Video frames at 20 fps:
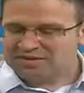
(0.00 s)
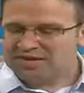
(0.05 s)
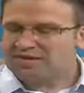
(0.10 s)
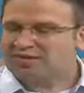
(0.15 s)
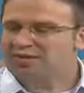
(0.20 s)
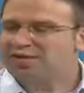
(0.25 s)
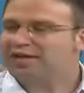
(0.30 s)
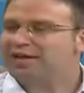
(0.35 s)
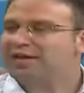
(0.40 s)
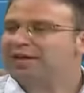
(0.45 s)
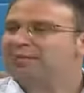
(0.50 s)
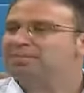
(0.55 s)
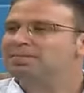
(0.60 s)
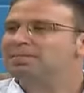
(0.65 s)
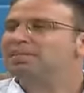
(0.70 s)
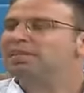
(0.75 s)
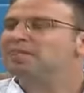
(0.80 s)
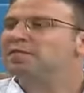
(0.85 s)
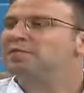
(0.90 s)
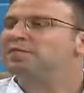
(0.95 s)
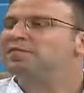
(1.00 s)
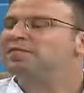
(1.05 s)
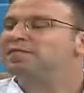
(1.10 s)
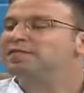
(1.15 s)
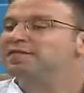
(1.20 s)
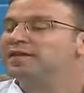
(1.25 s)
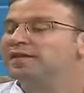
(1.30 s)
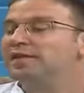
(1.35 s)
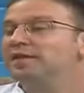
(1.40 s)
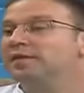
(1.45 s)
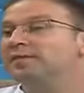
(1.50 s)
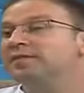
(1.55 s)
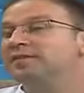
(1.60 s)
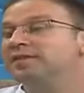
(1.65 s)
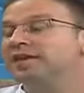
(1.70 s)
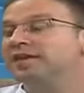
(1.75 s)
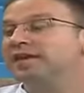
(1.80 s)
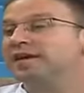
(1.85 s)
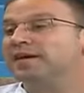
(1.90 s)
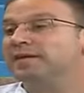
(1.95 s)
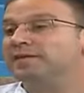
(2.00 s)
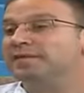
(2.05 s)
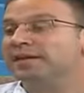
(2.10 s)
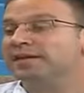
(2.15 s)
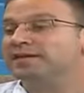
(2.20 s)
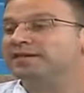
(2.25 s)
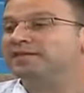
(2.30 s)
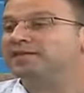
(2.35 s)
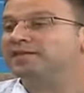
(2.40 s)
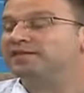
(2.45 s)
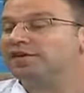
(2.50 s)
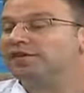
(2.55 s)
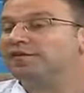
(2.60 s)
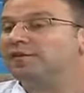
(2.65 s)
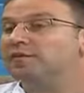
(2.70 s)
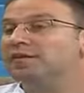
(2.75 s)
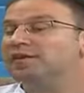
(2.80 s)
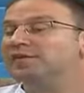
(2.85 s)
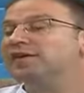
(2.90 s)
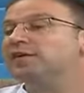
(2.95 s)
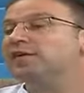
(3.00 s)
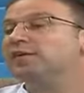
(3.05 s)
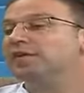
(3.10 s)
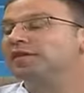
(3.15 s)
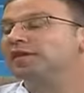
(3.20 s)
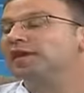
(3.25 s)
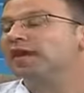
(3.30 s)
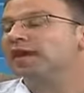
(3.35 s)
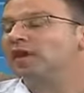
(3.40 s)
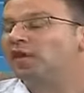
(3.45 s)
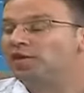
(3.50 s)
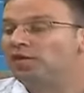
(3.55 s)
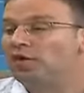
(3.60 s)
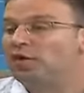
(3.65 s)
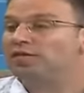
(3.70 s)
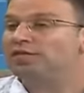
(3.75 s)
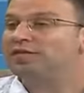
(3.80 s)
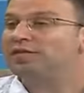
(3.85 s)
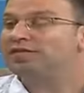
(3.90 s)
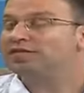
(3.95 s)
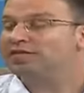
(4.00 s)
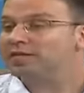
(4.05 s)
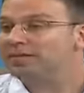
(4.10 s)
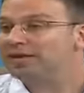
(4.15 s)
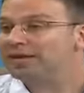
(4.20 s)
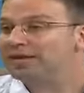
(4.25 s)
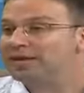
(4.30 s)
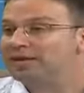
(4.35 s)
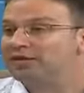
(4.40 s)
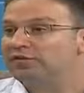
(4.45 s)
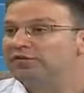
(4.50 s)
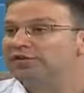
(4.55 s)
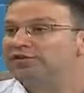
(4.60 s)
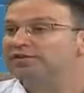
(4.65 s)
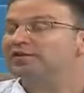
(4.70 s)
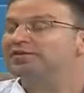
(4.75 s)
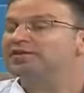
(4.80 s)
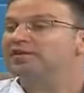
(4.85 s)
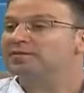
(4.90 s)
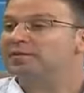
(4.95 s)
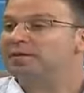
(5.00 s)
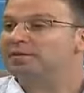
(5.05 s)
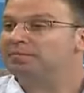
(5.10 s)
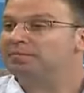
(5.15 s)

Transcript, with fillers: Generally, physiotherapists and chiropractors, generally we deal with a lot of similar injuries and similar